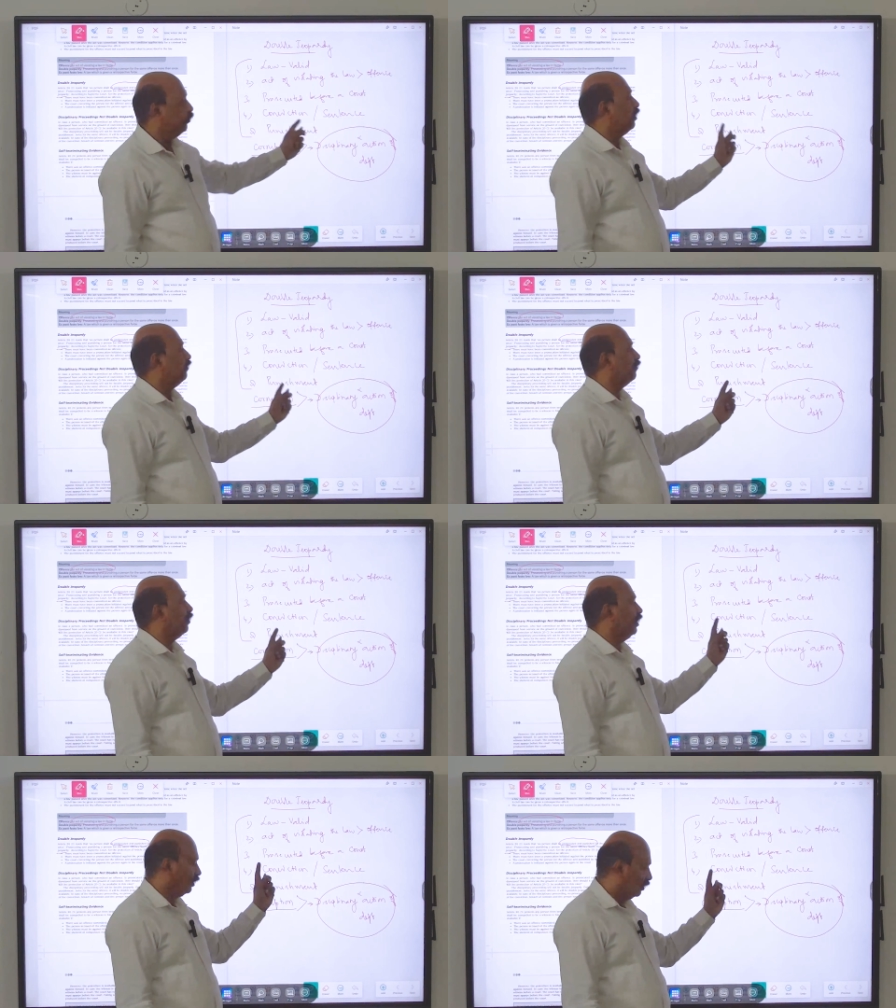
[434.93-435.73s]
you are
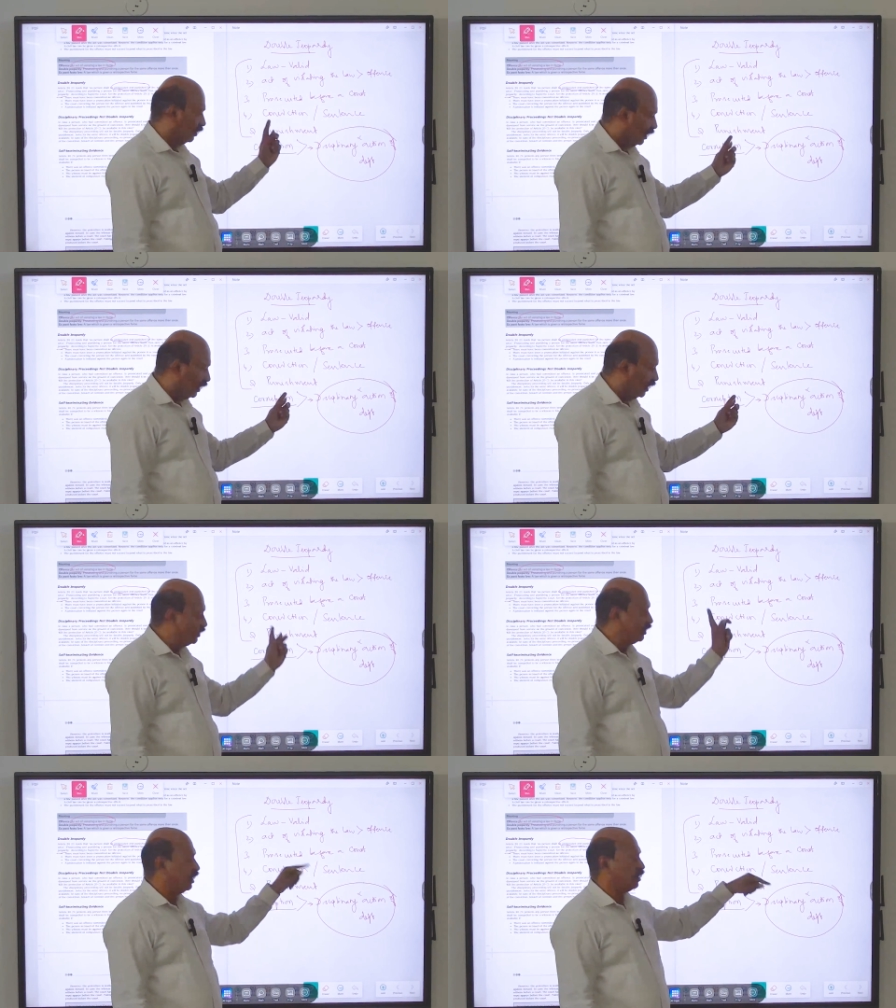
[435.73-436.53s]

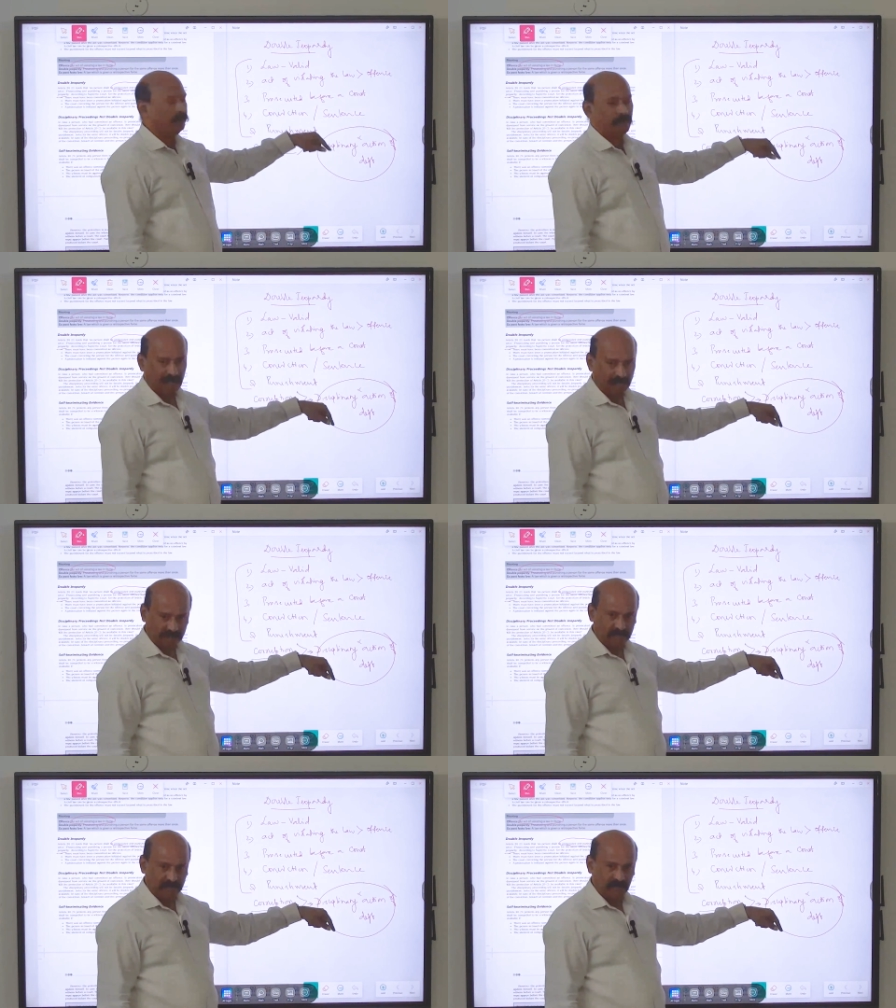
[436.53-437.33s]
indulged in a criminal act
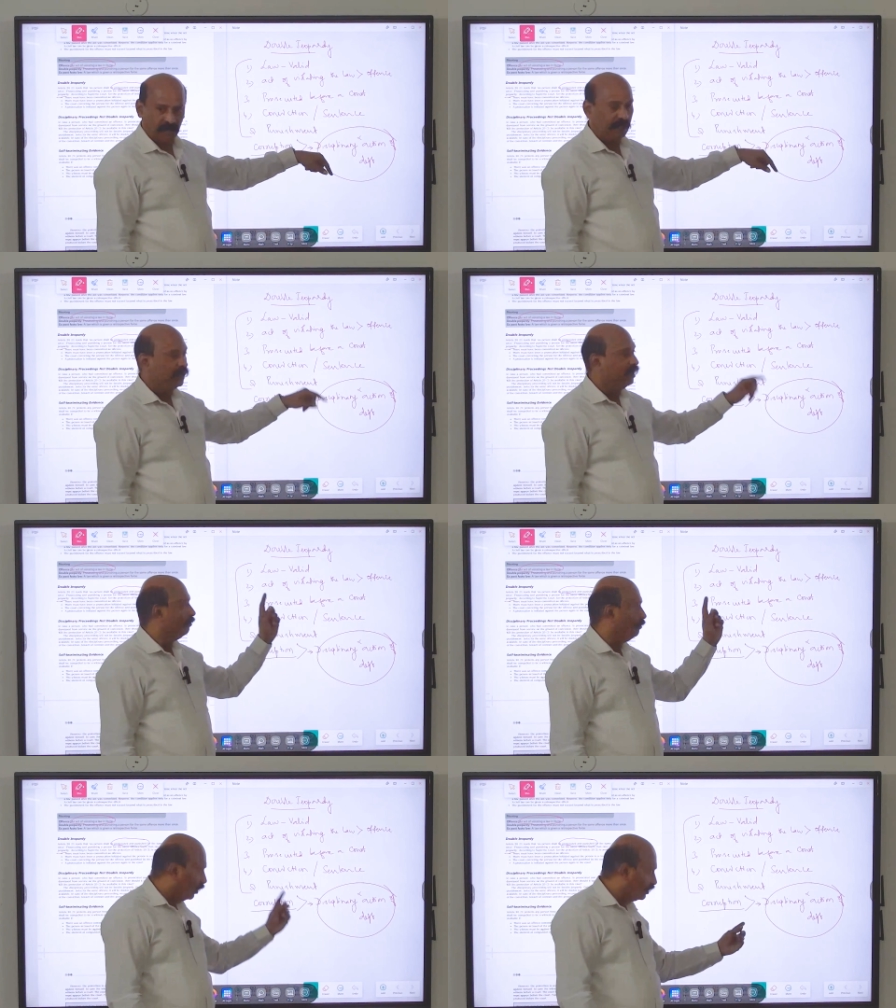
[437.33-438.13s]

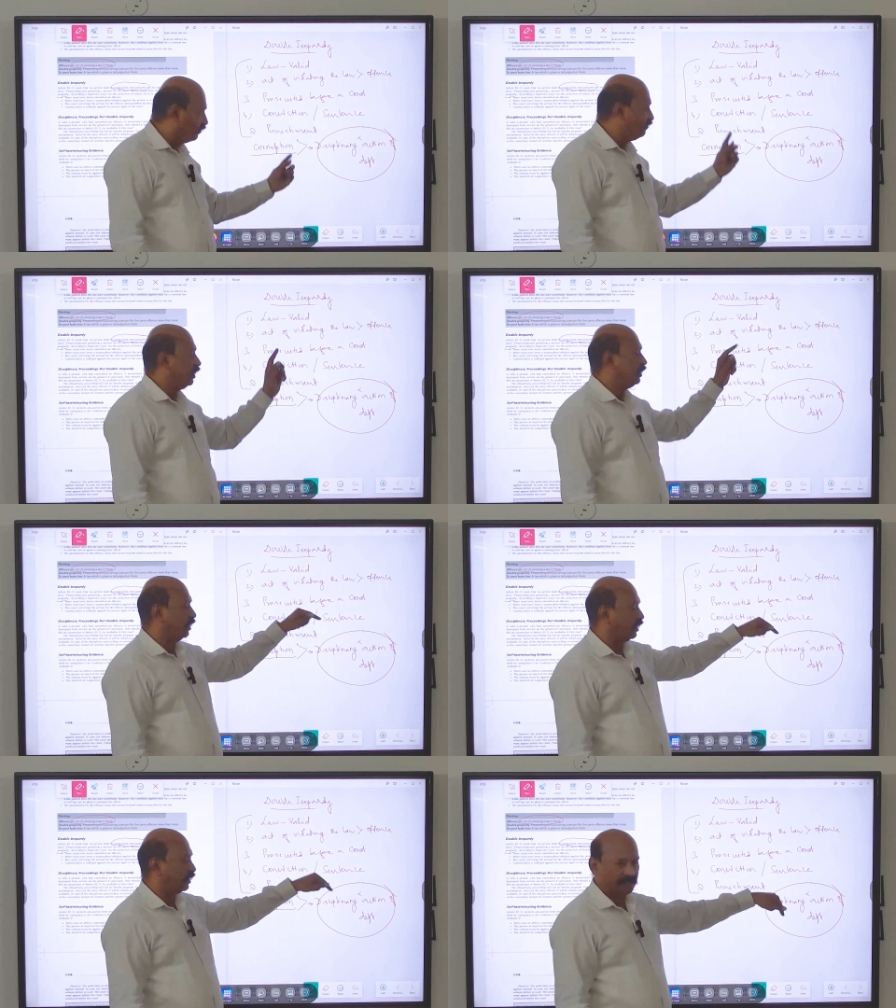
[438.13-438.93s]
because of that
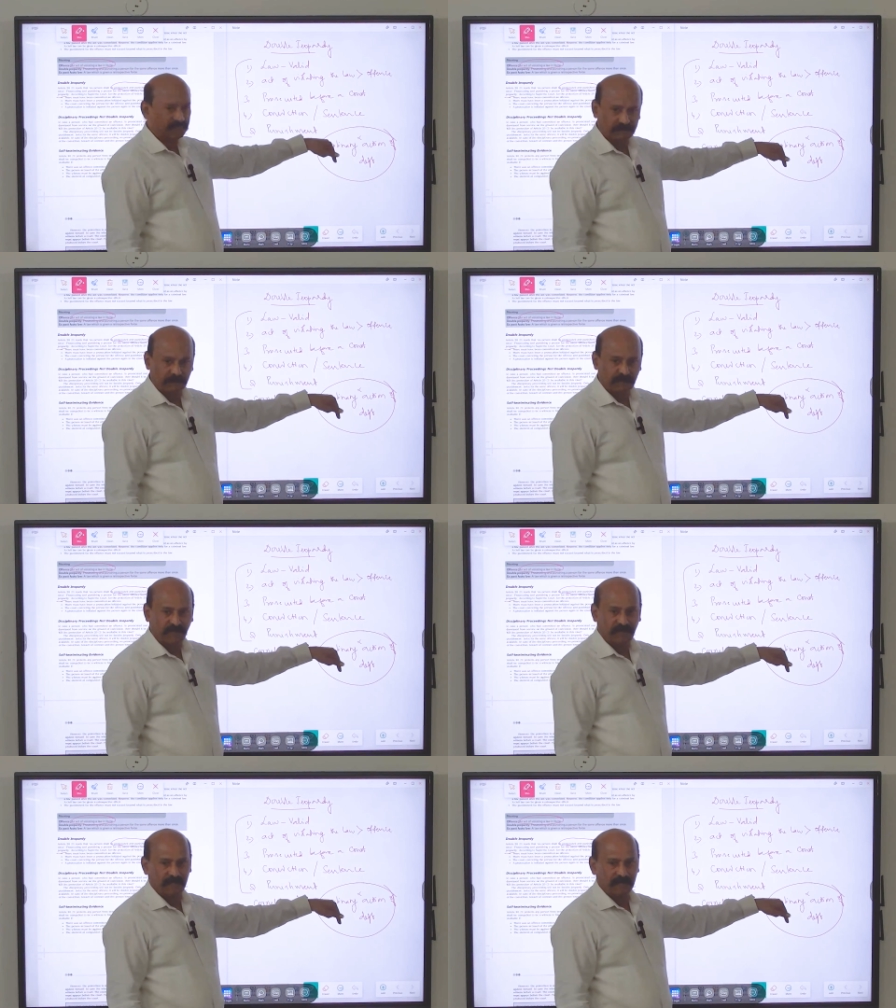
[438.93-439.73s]
a case has been
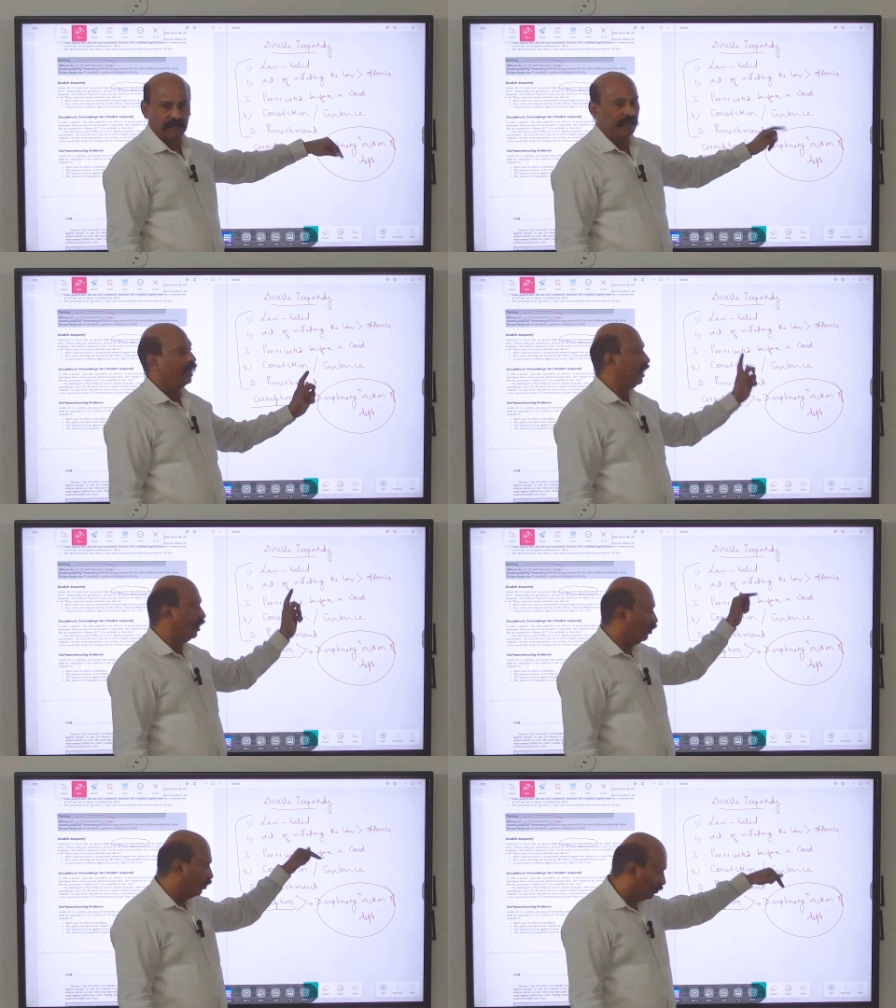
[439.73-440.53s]
filed
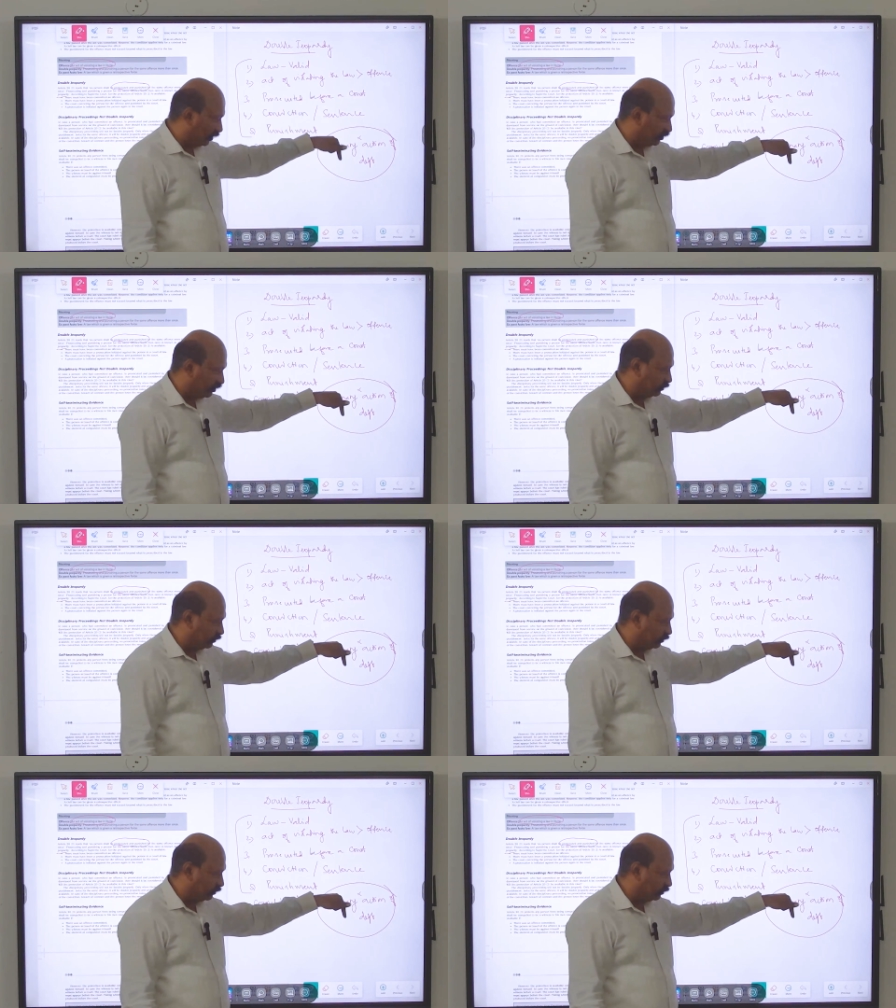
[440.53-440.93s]
and you are punished